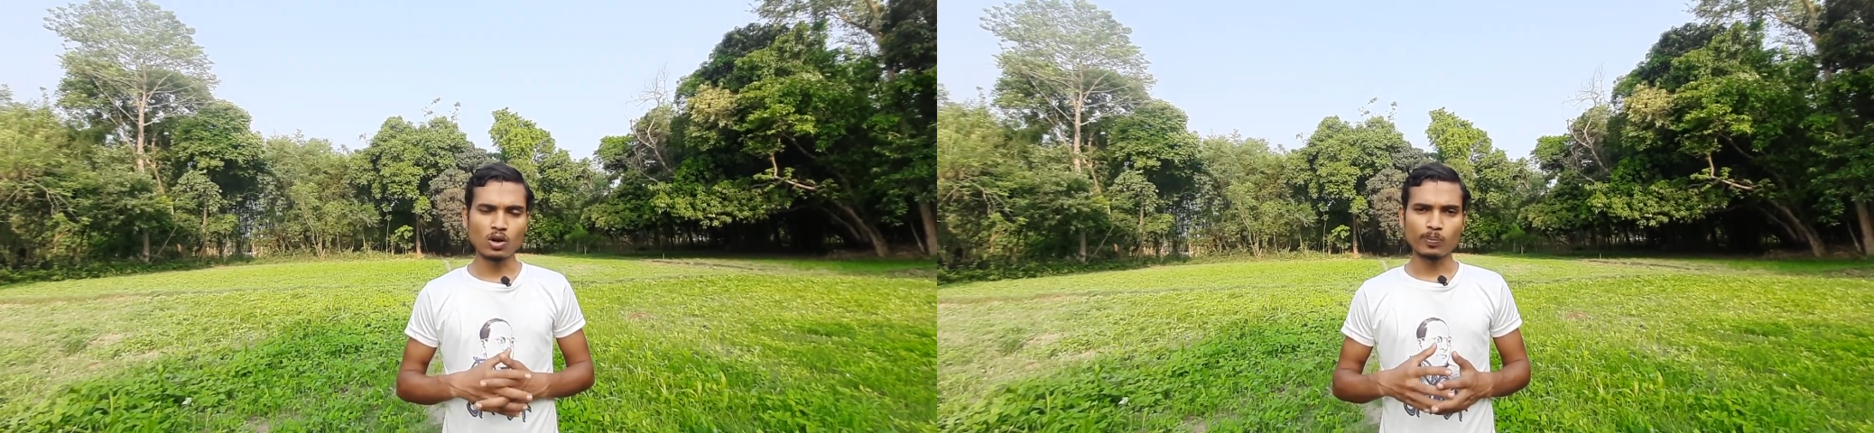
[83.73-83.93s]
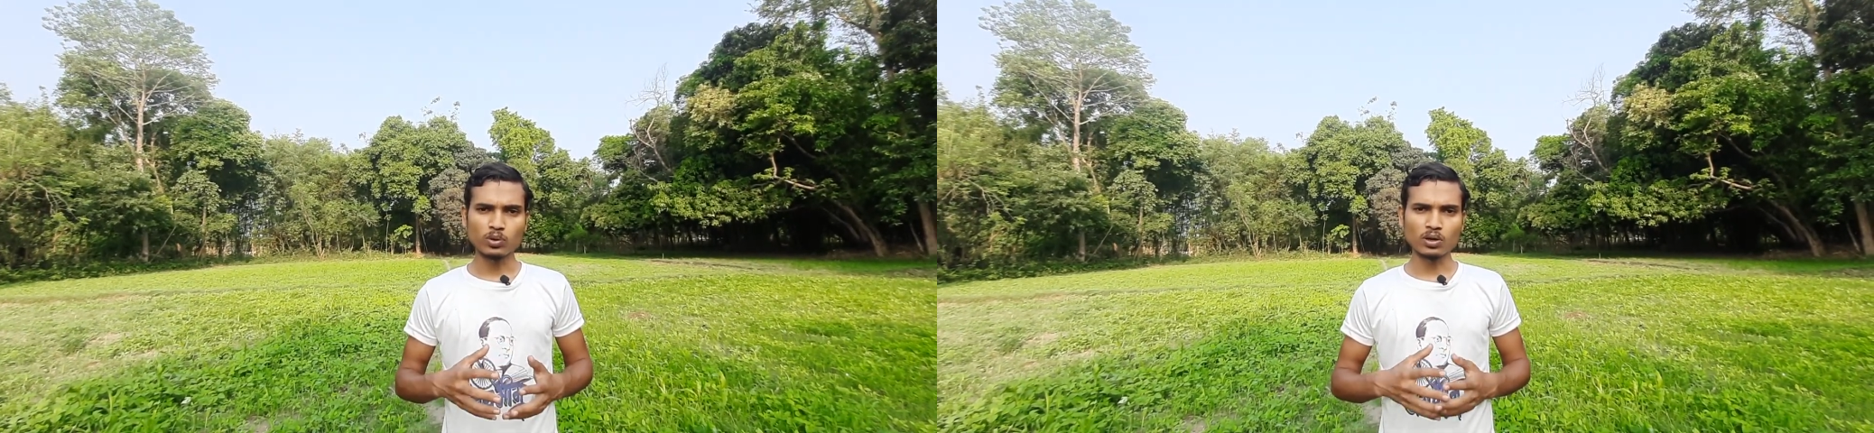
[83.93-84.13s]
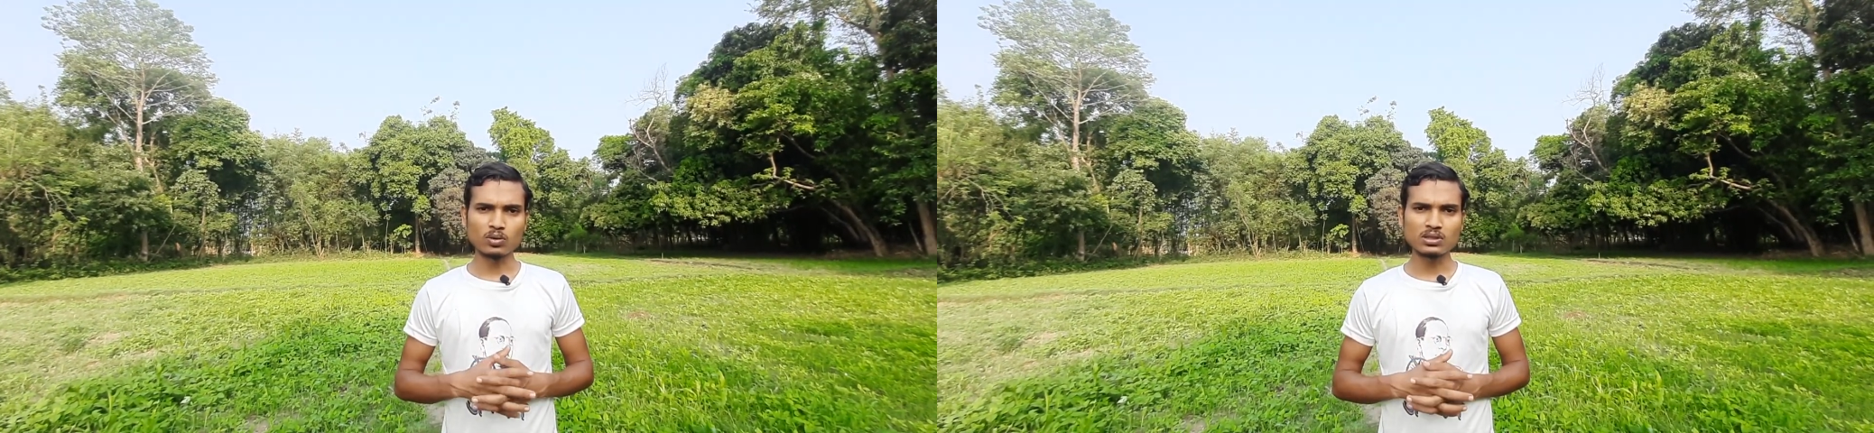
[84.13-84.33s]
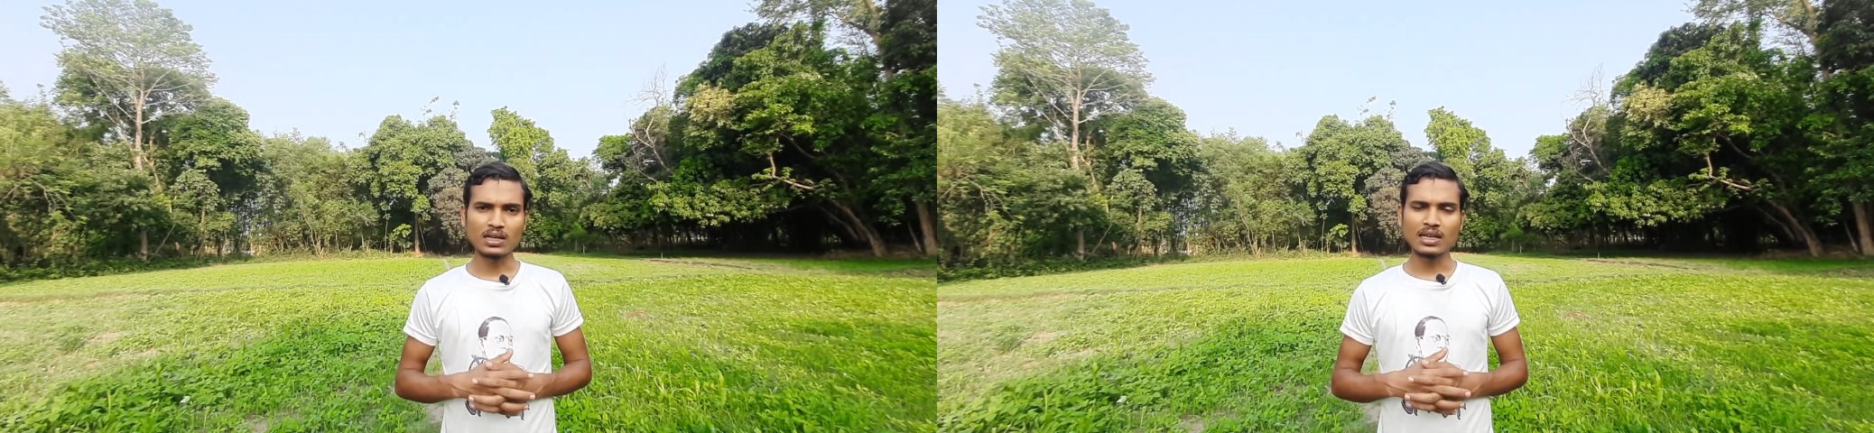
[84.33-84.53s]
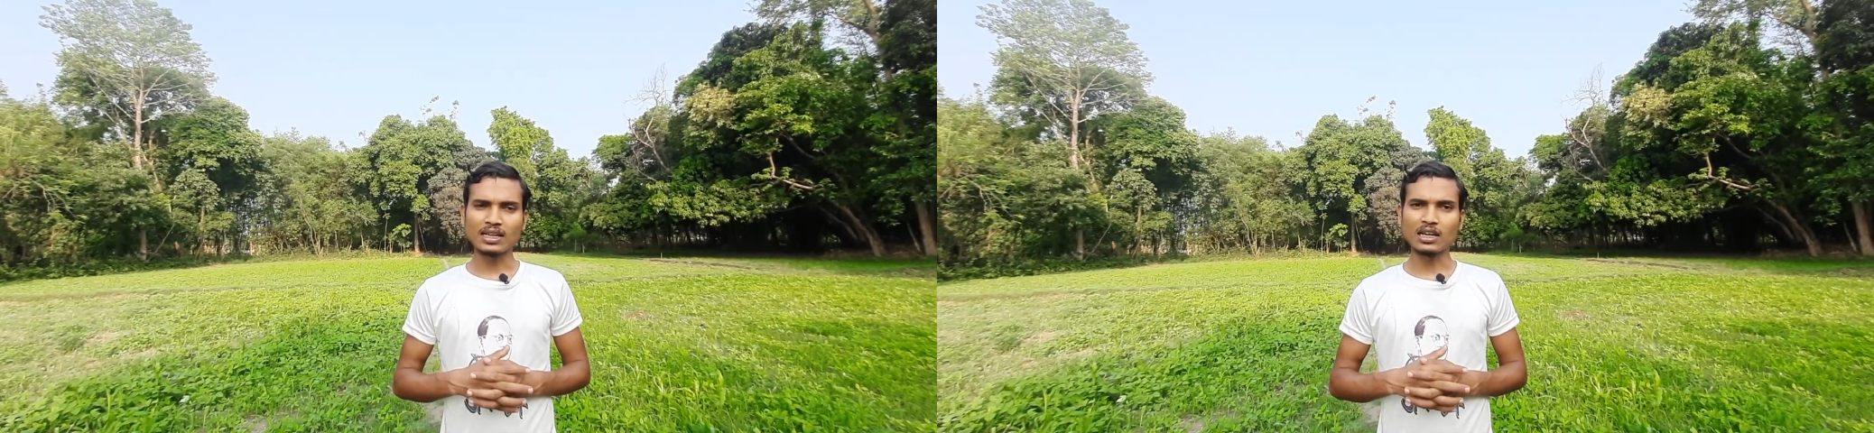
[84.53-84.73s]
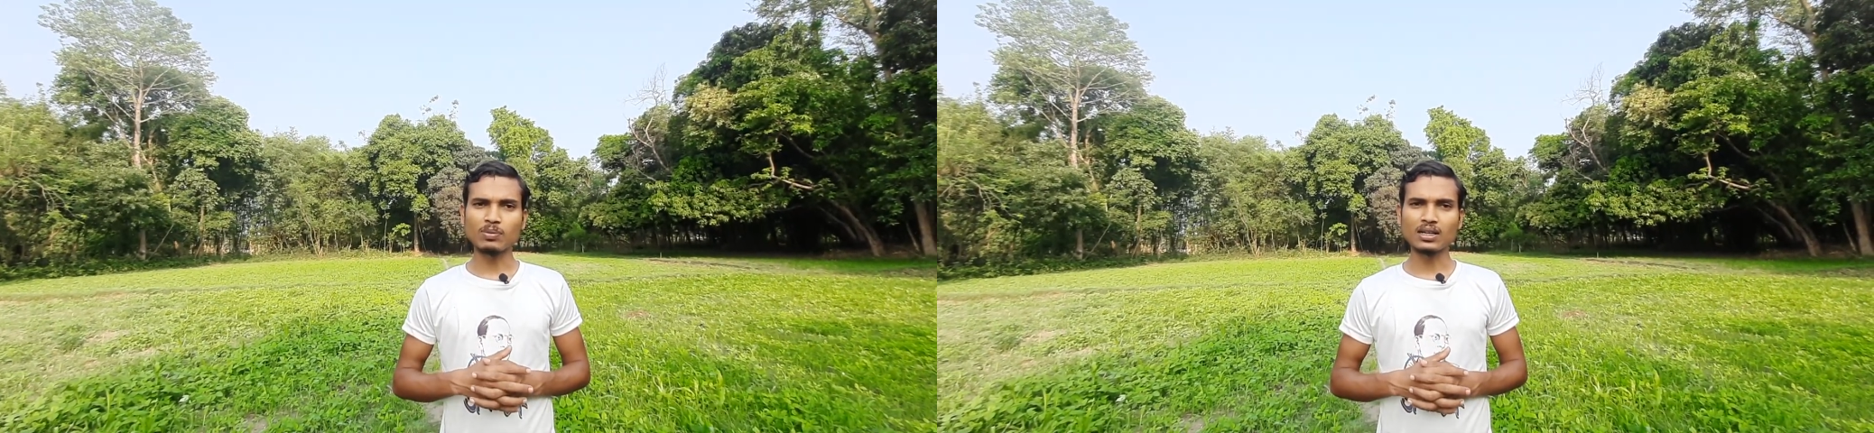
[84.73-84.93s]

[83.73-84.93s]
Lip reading: pronouns can be